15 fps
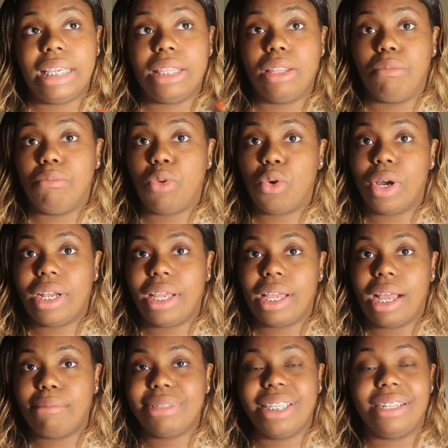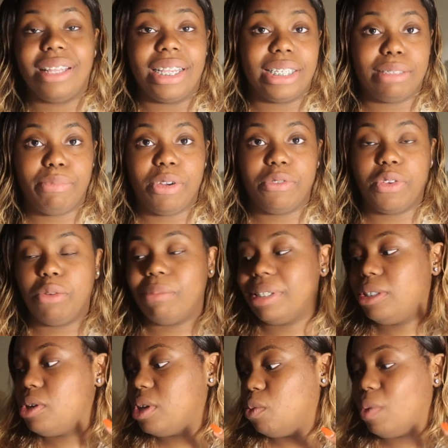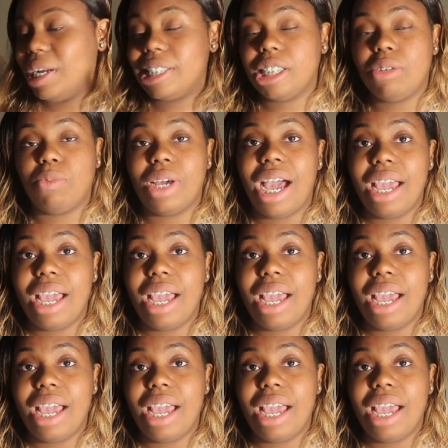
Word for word: in the morning i'm saying like it's perfume but you can wash up with